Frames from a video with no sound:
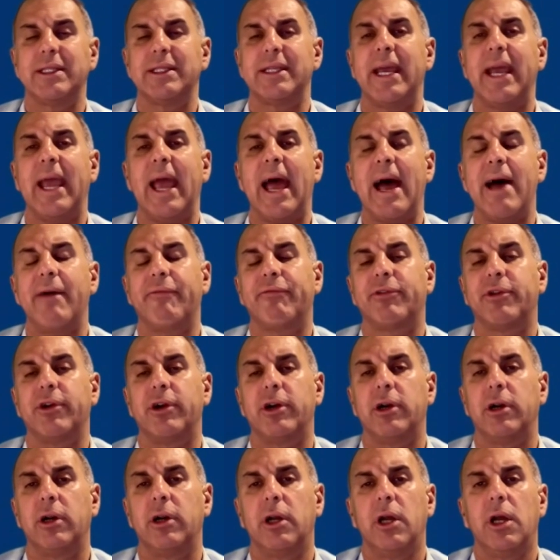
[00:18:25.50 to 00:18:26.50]
after.
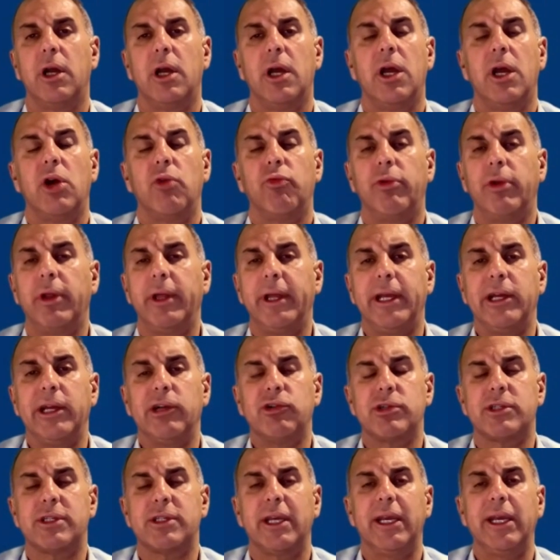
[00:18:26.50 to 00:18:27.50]
Really
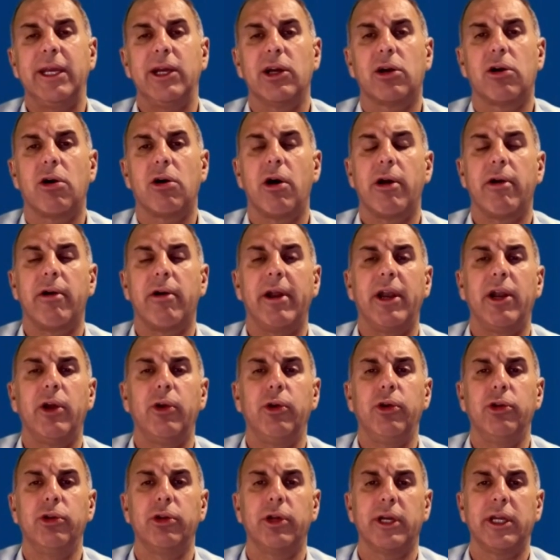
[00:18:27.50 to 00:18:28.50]
interesting here, Carter. I know you
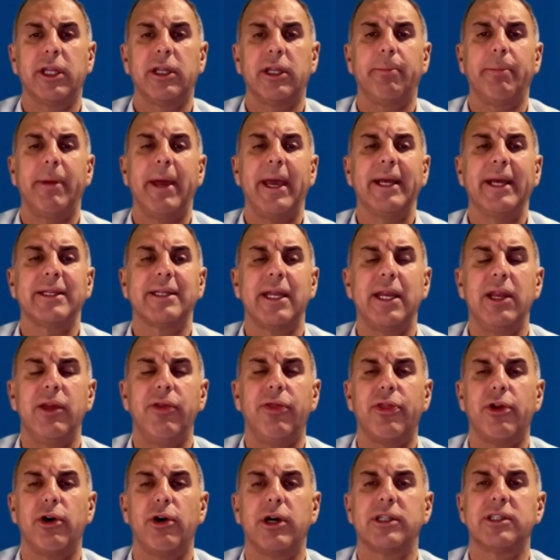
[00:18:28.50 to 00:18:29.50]
look at the banks. Any
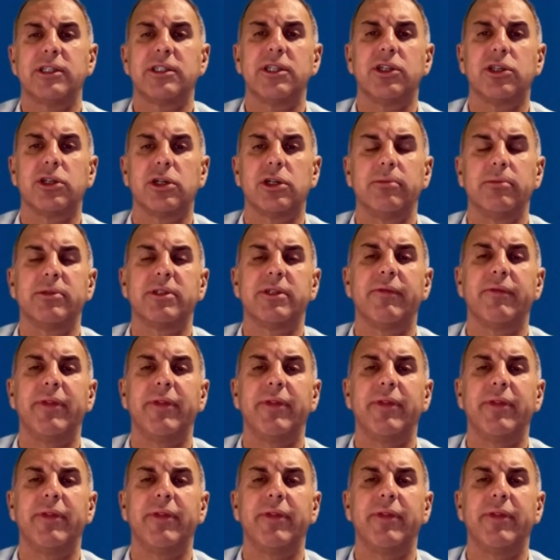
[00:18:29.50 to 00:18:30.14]
thoughts in terms of their